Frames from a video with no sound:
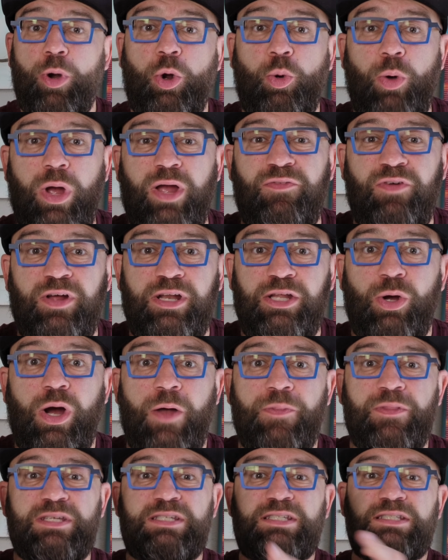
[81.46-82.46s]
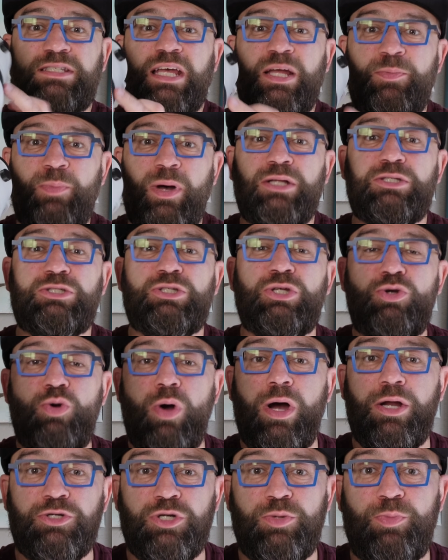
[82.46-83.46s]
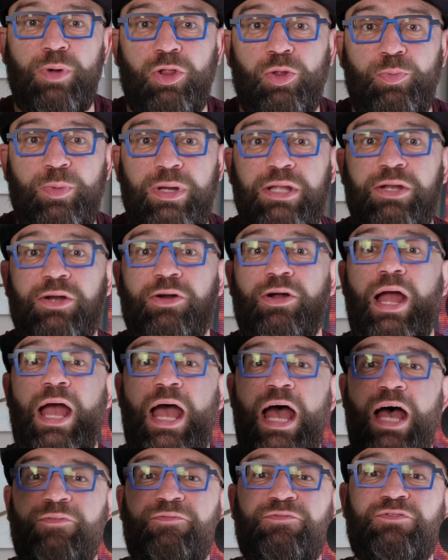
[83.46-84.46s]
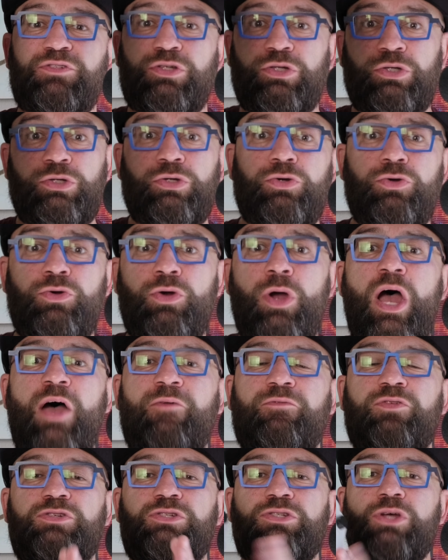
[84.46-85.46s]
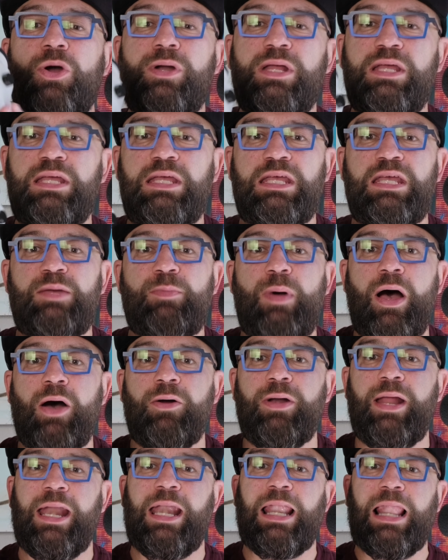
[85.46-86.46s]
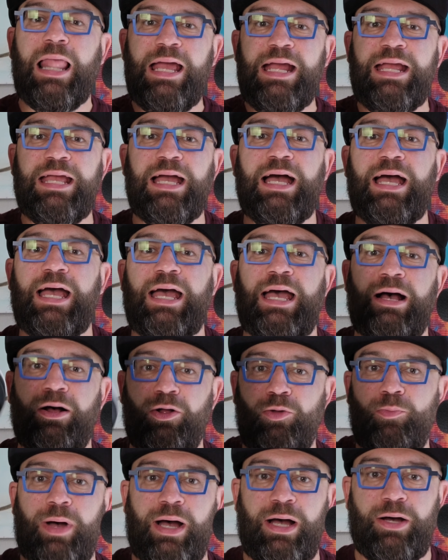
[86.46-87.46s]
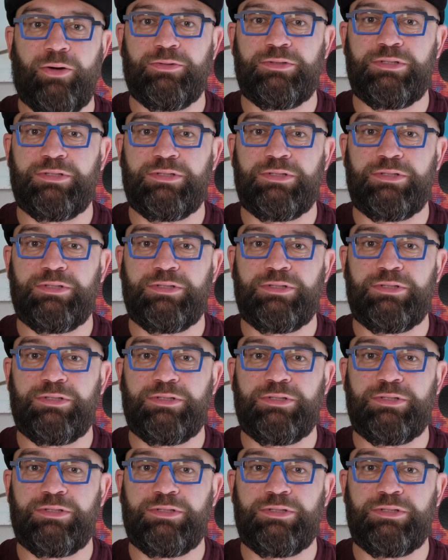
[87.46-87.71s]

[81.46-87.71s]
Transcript: quick video on the Sigma 200mm f2 for Sony E mount and Leica L mount.